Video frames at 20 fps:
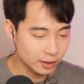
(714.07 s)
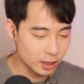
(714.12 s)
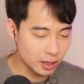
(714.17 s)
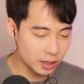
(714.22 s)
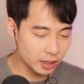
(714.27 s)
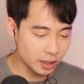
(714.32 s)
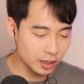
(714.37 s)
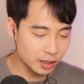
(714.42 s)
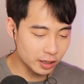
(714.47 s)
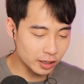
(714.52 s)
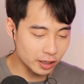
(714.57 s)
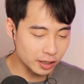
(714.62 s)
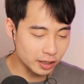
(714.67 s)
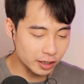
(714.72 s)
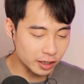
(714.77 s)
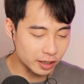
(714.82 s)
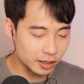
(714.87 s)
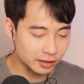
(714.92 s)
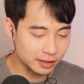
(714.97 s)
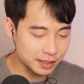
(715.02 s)
No, no,
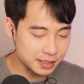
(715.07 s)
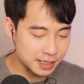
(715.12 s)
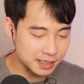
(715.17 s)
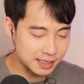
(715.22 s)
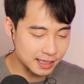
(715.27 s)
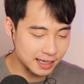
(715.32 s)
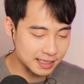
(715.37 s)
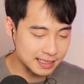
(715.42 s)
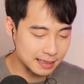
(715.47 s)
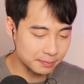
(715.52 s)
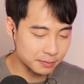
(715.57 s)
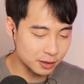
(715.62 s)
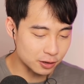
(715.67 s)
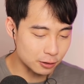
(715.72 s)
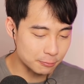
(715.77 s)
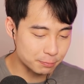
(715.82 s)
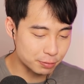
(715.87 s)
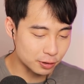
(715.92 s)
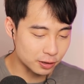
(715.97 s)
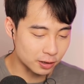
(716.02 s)
no. This is like something
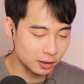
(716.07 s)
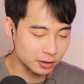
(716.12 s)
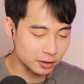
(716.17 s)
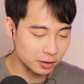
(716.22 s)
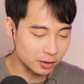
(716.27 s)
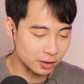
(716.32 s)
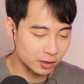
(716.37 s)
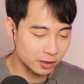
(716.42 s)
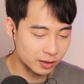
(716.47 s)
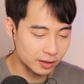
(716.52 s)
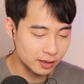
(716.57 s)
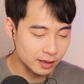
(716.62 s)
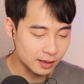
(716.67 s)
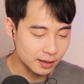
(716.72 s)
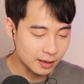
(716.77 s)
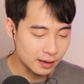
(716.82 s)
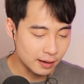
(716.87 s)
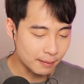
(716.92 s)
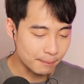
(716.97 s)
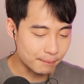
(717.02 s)
you put on your
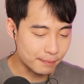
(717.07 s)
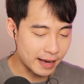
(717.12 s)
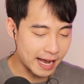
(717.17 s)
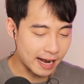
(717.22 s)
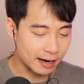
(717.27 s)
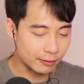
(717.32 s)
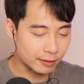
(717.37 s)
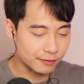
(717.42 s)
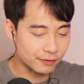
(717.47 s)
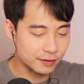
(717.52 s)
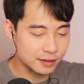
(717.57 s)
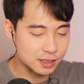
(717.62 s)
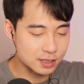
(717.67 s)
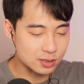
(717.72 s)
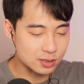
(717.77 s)
back if it's